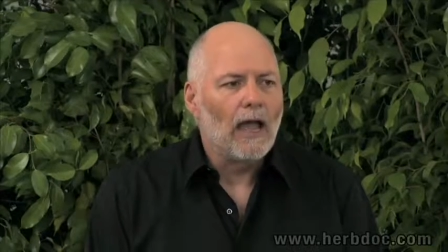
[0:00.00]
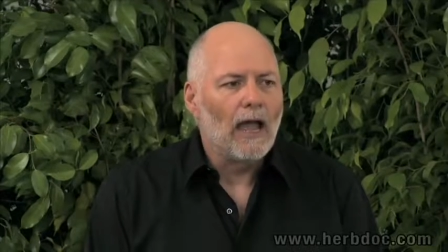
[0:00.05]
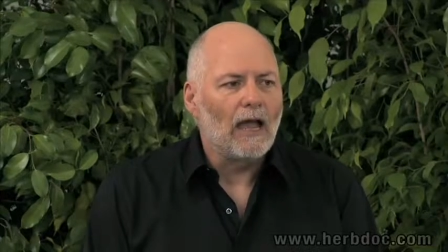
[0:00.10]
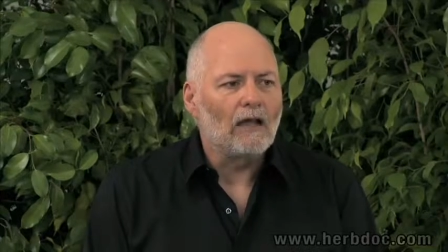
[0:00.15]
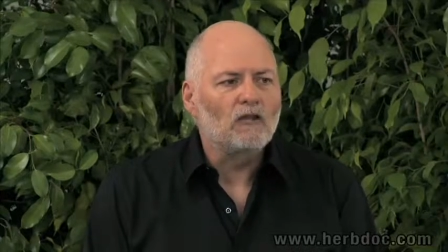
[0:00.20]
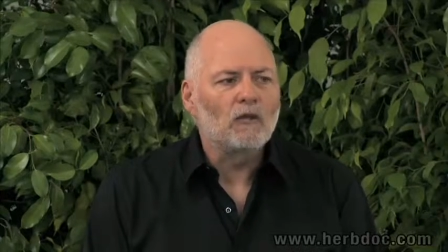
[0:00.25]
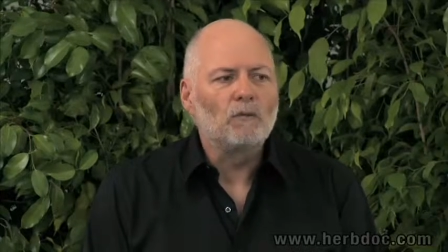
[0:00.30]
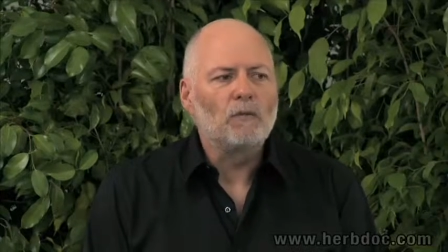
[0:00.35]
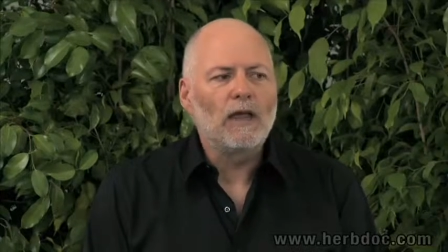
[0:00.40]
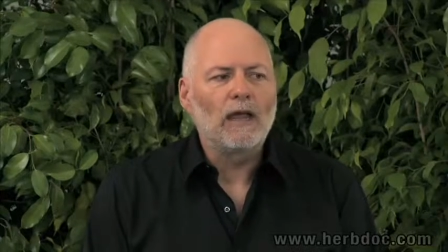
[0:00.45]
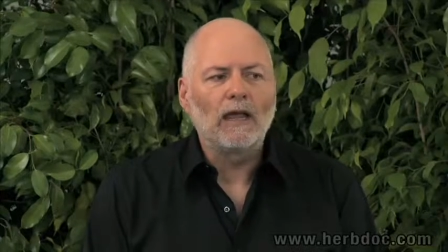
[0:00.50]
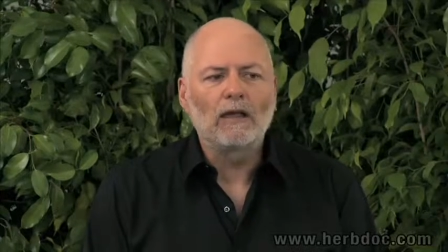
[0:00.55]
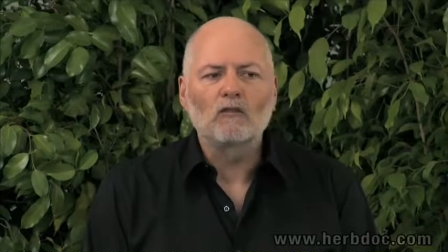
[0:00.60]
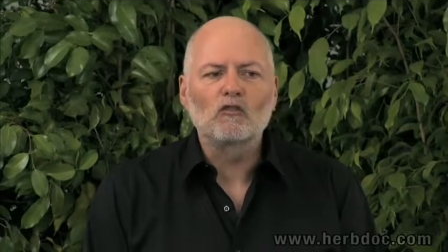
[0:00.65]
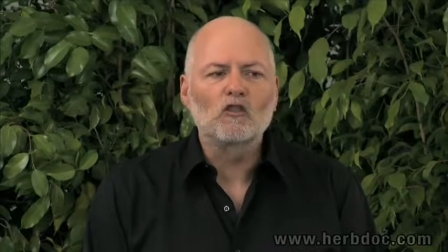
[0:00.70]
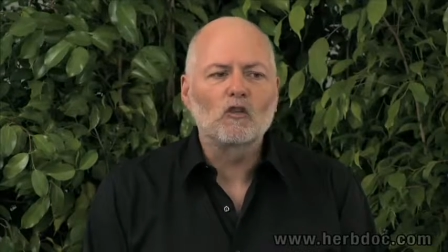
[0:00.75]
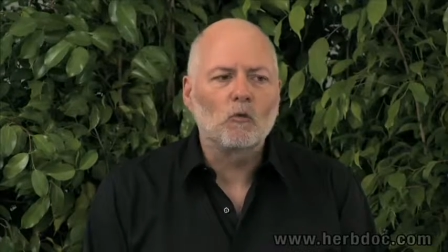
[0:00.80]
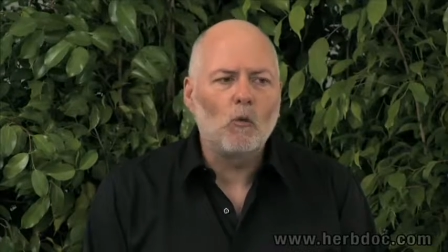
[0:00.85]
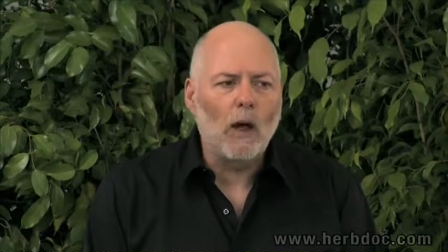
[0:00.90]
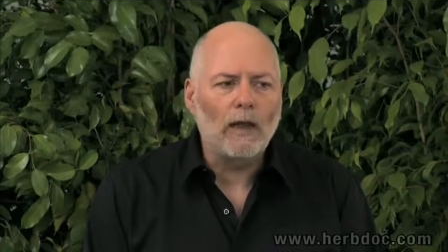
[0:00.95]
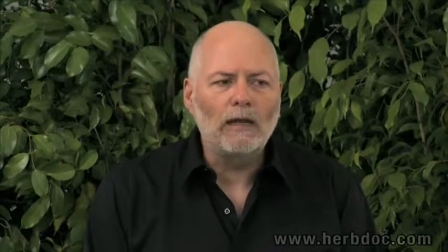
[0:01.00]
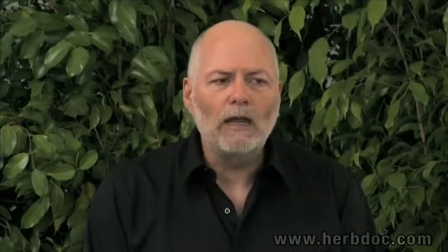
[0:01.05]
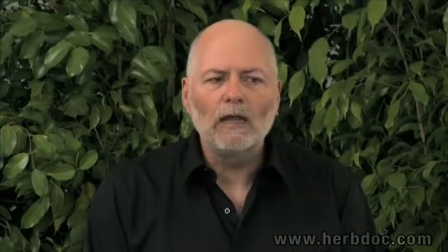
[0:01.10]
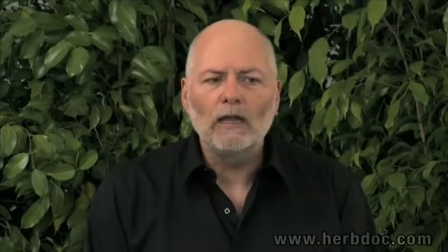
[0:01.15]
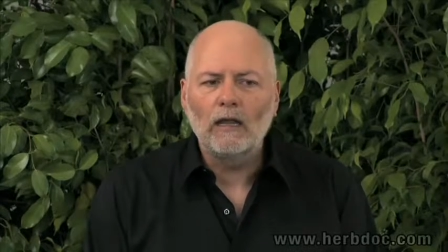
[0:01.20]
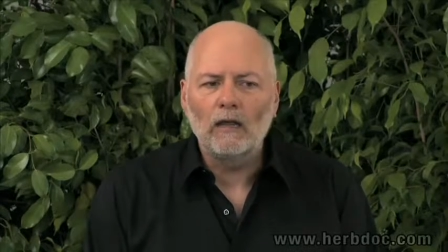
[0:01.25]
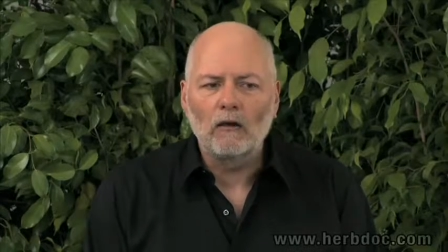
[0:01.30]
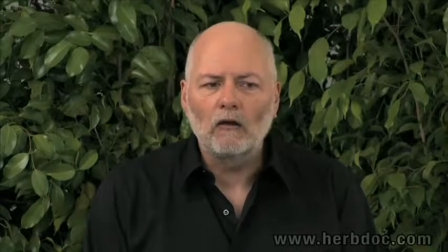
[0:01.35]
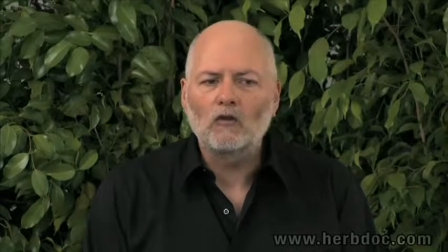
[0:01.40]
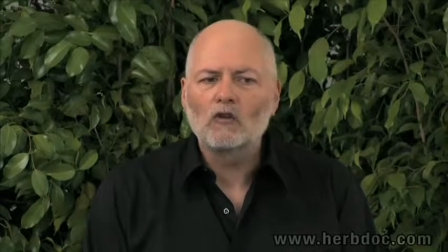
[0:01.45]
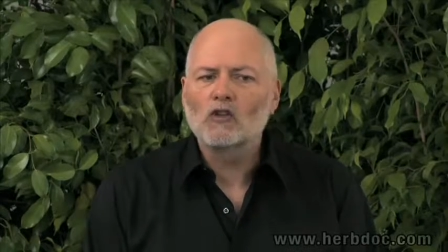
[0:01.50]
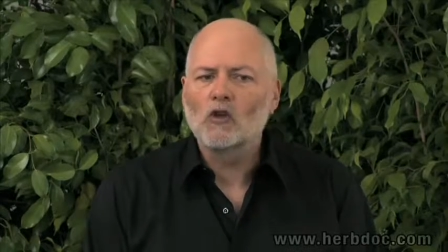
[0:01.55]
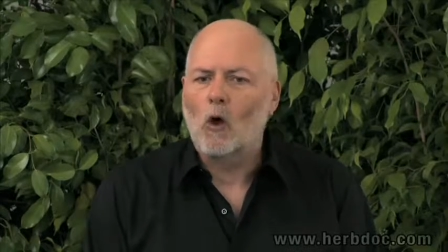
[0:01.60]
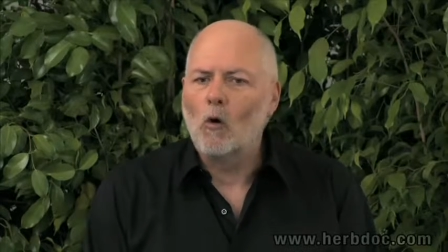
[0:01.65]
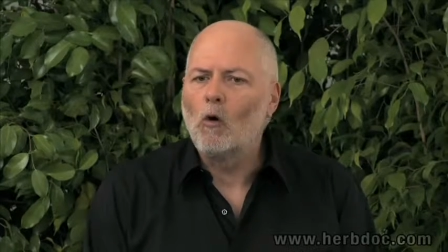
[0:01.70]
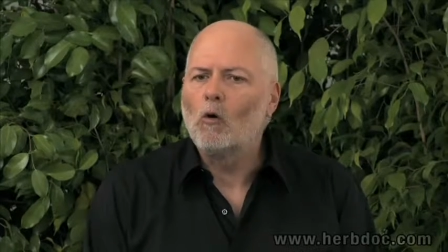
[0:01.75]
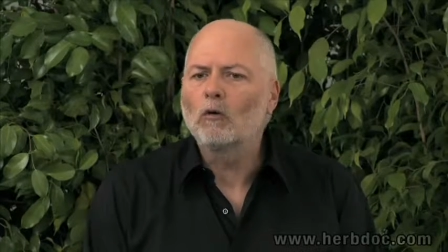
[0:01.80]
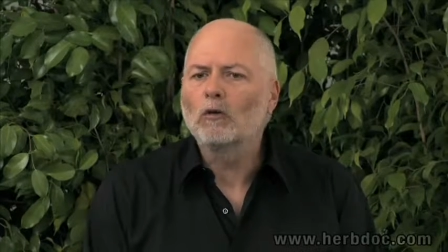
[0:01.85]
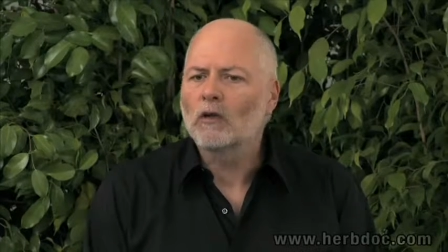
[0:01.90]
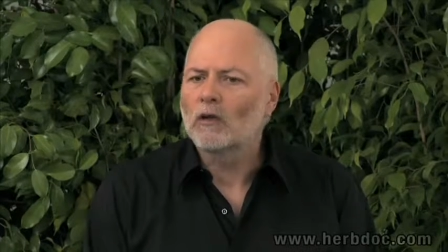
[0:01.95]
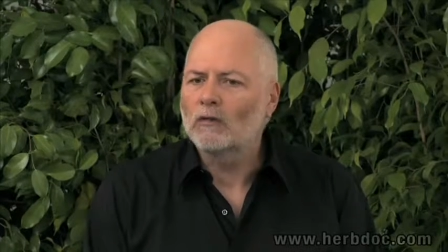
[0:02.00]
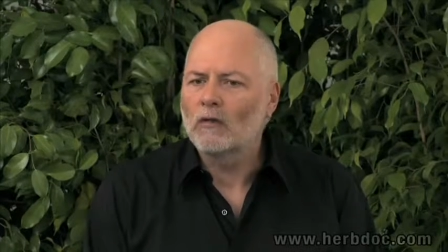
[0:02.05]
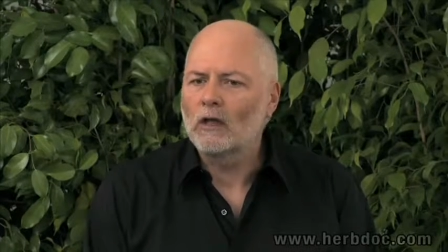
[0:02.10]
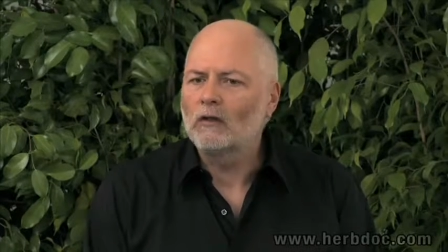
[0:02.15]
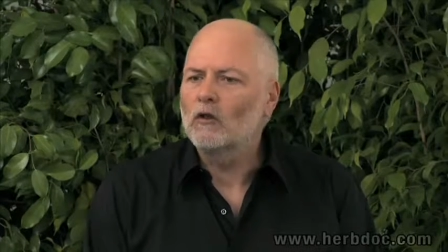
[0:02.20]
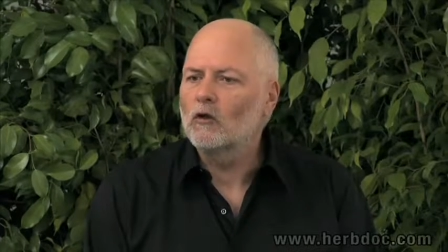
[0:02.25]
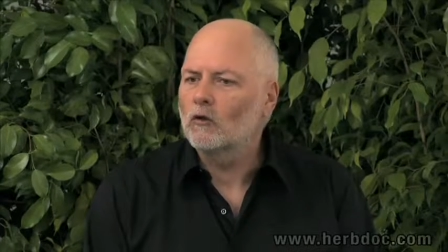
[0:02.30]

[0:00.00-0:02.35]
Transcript: as being 20 years older than